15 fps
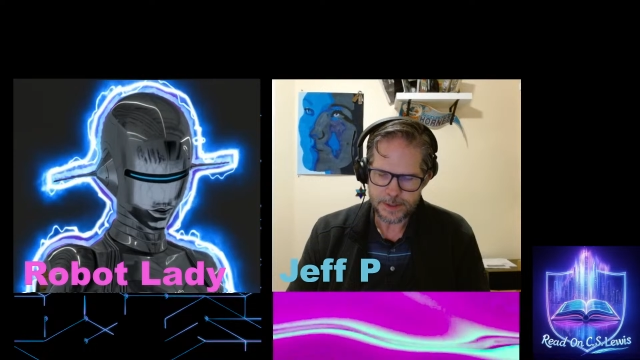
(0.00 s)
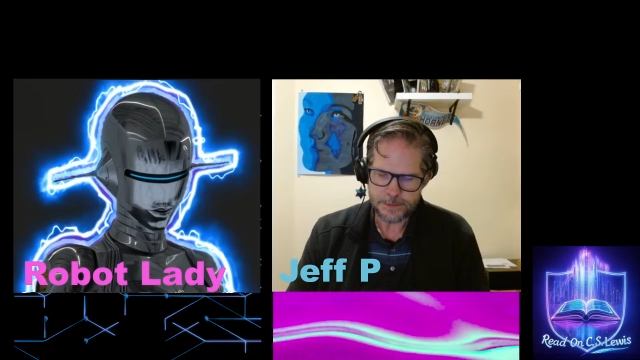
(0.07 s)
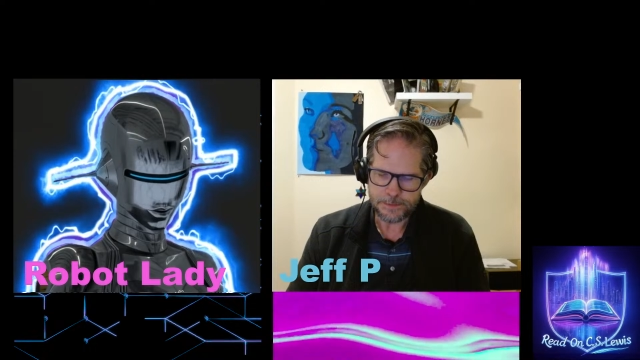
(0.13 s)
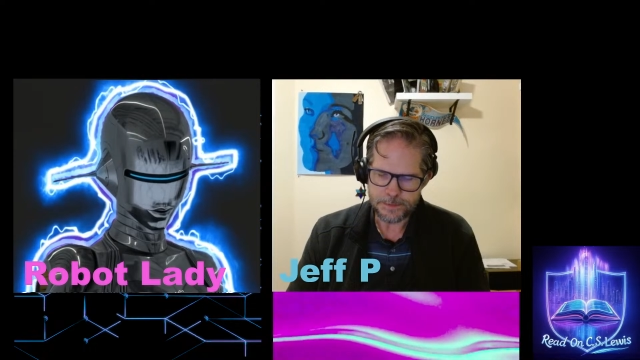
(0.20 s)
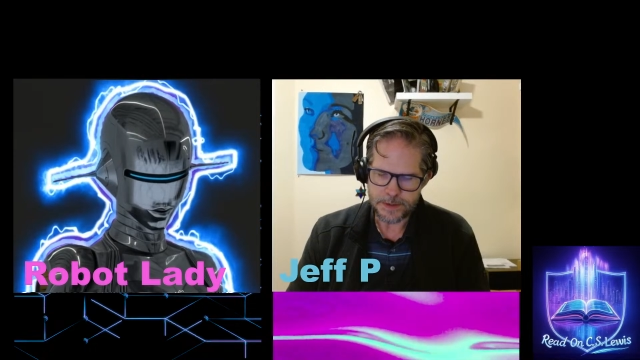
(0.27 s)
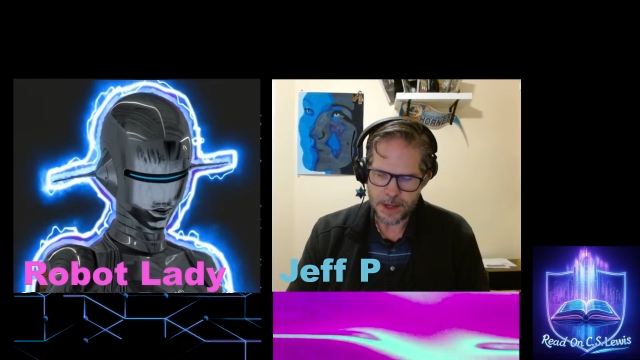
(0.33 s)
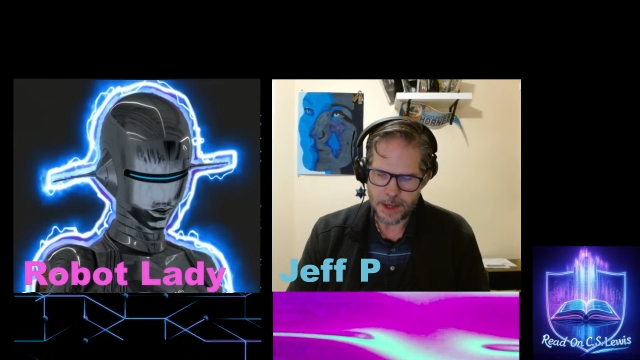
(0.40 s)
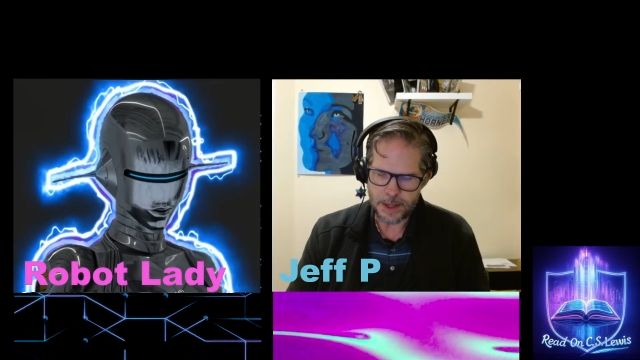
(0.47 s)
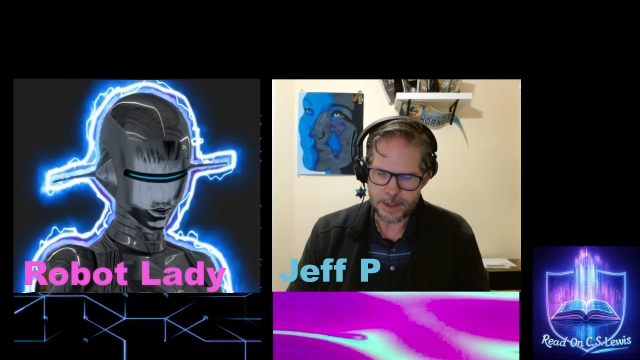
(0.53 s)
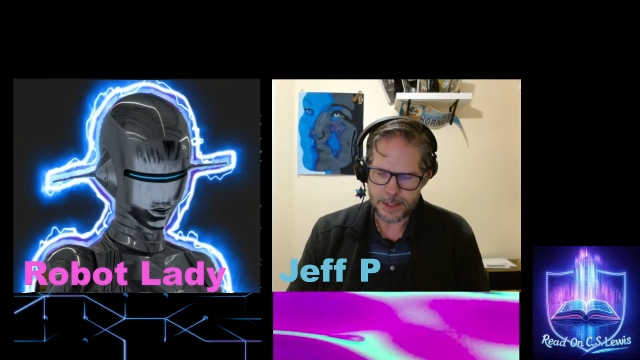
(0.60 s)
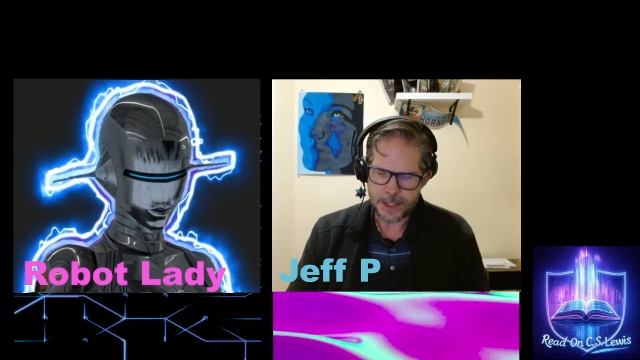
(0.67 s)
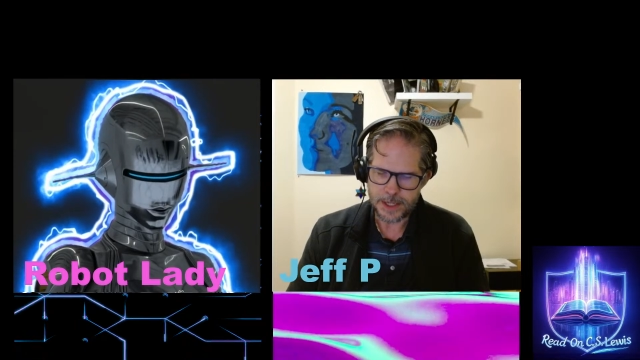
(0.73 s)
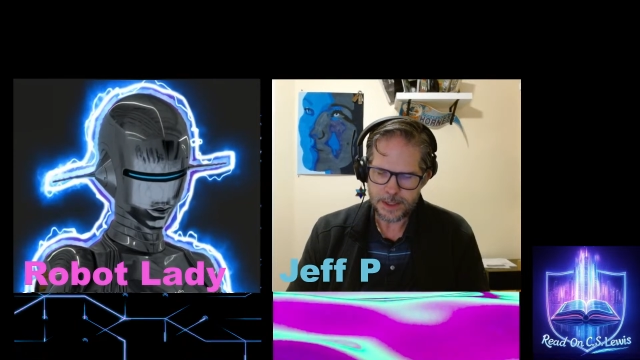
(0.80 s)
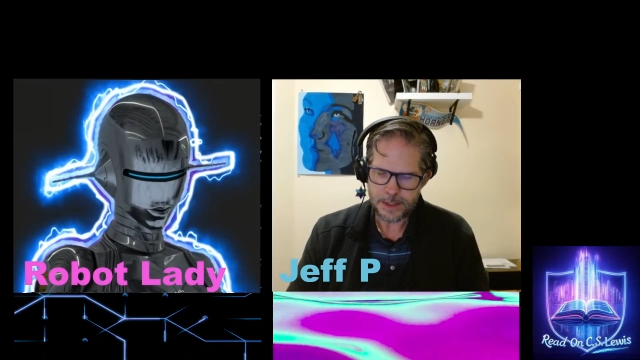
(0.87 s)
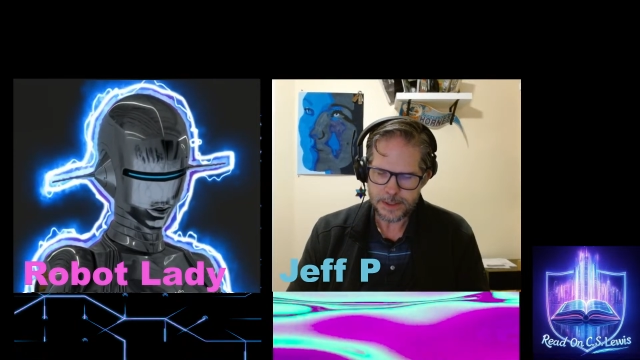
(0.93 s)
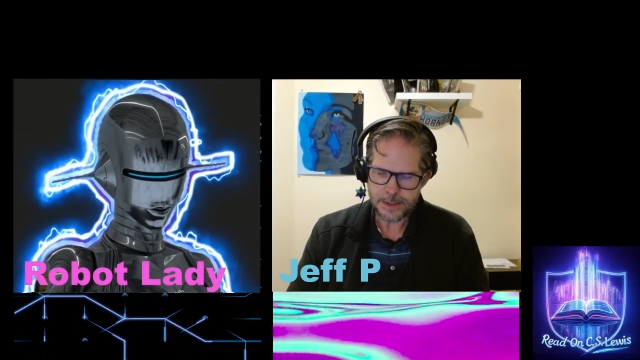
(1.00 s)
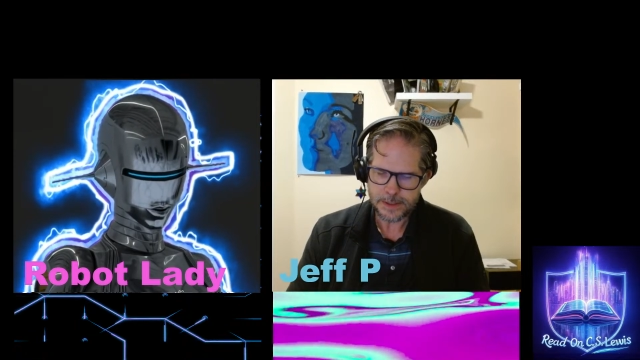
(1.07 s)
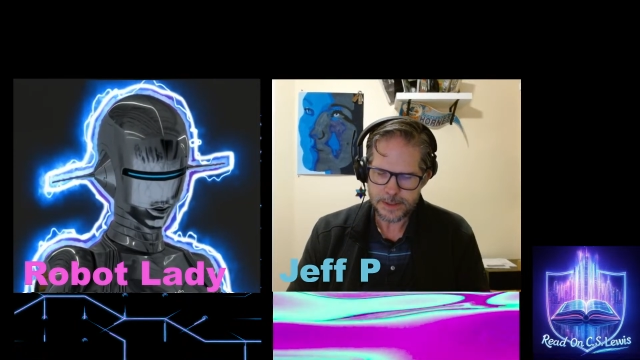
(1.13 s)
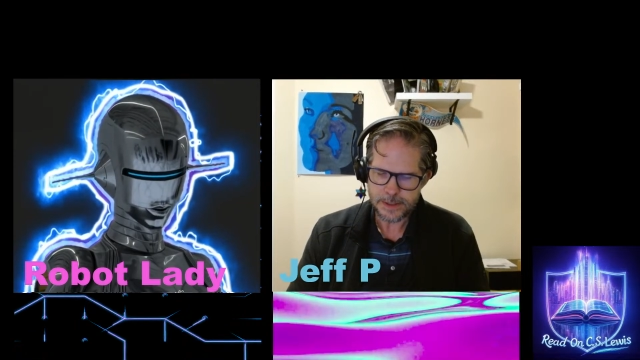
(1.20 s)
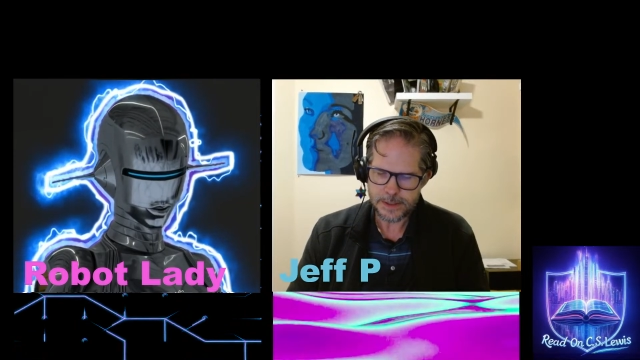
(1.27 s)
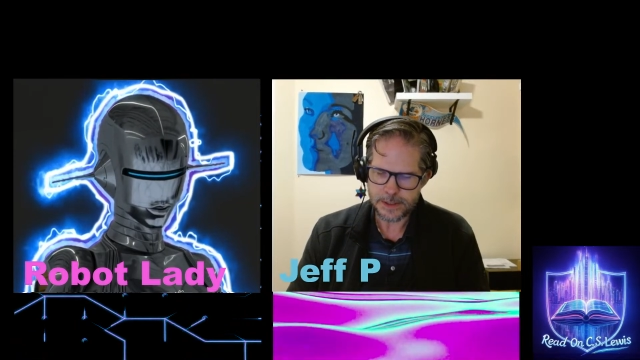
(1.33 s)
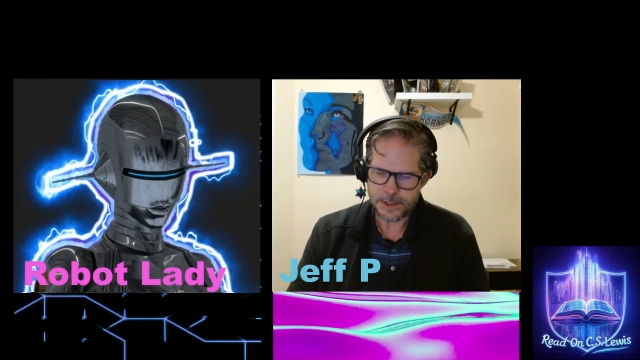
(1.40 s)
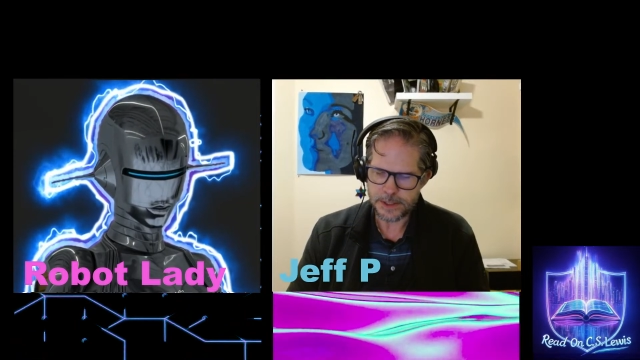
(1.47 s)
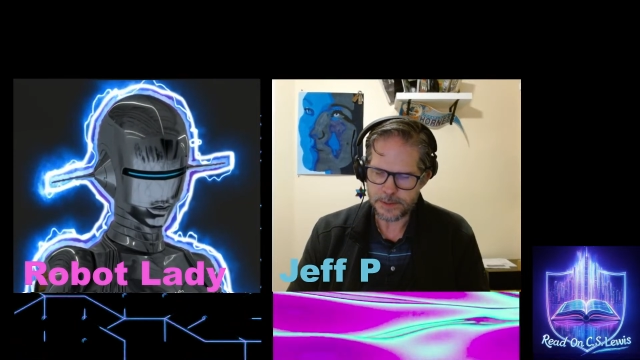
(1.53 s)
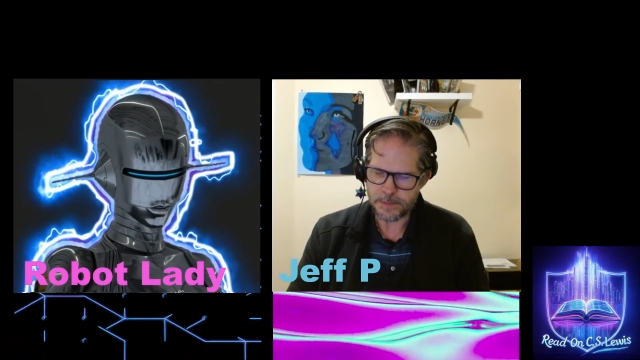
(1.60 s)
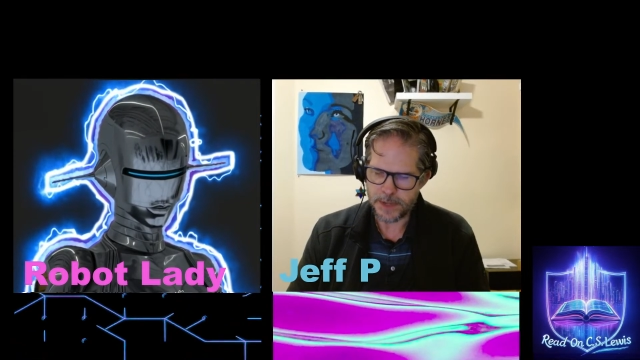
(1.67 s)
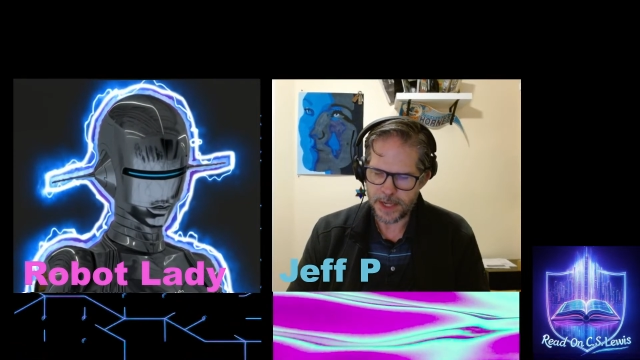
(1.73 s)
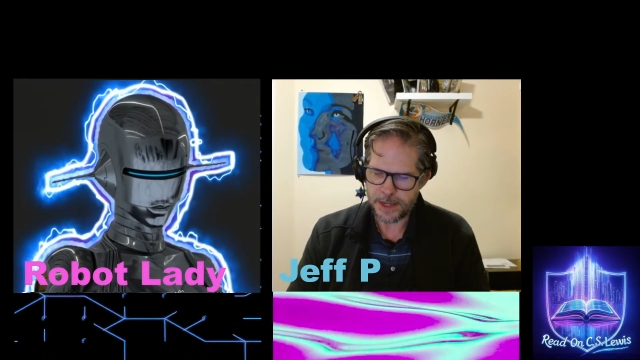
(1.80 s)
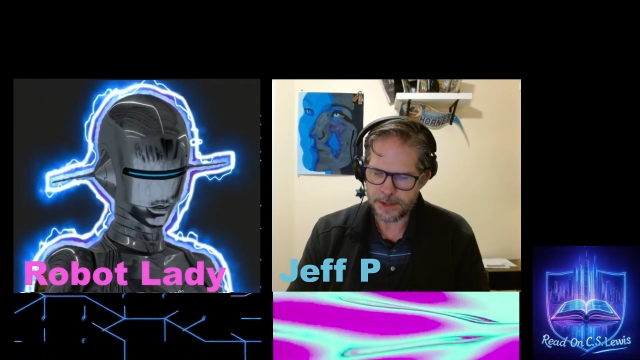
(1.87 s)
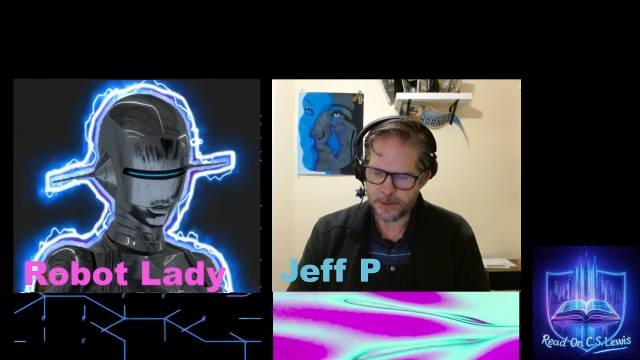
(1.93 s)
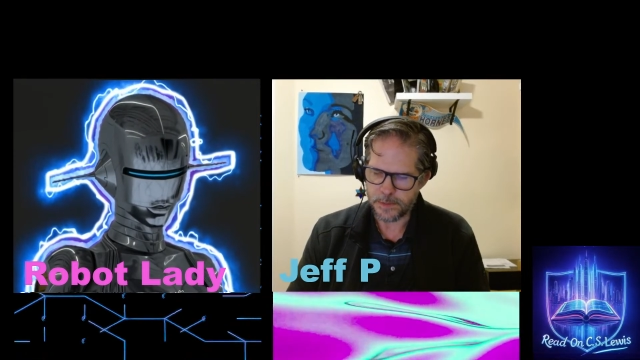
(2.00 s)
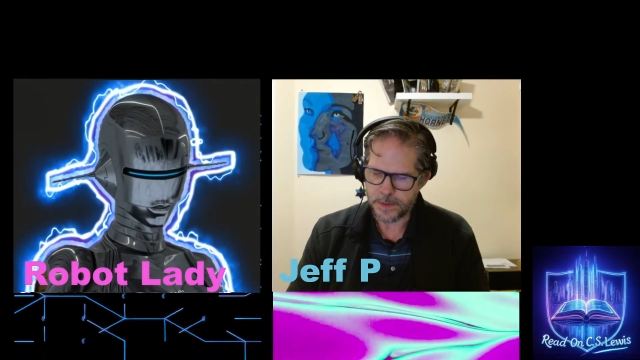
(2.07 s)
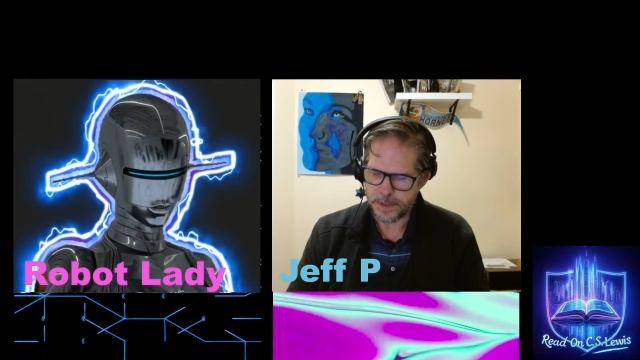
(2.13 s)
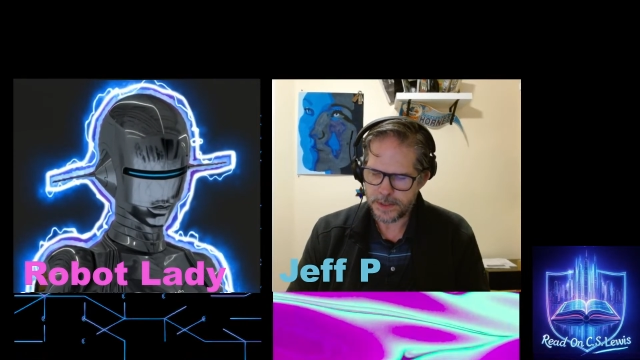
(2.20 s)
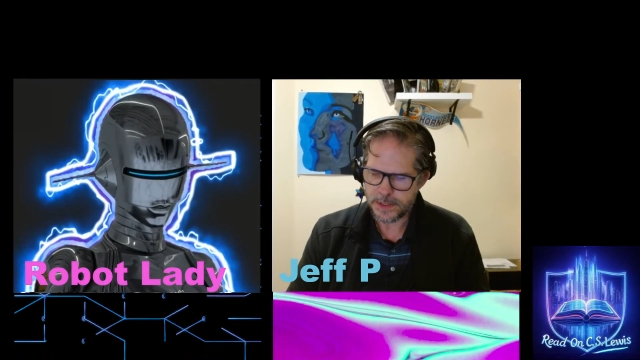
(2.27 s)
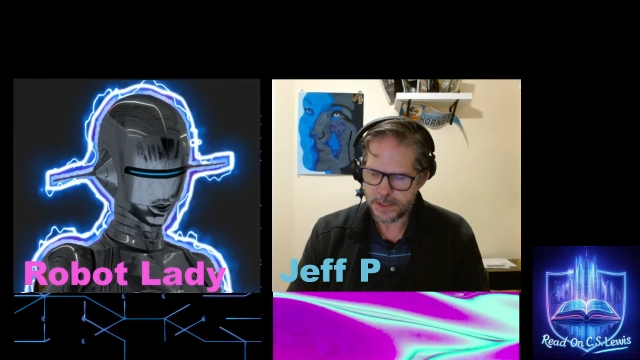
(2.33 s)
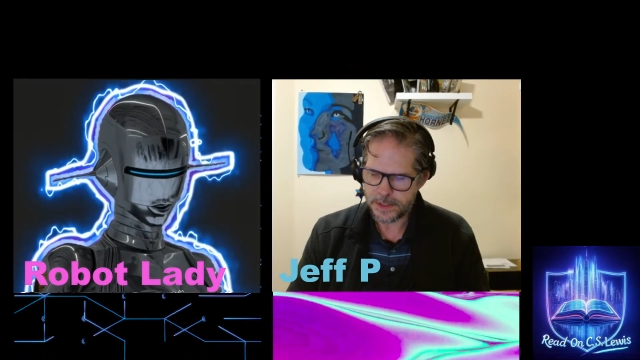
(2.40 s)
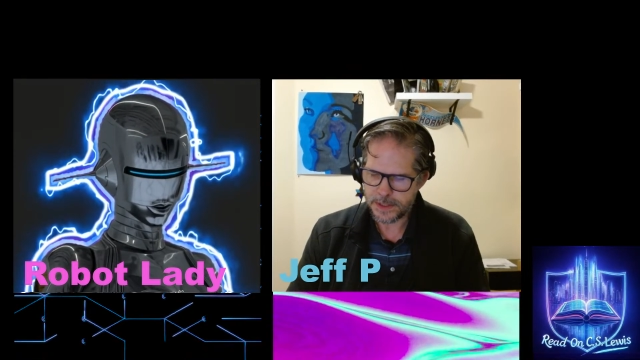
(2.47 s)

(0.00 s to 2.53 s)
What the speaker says: finale, such as my ignorance,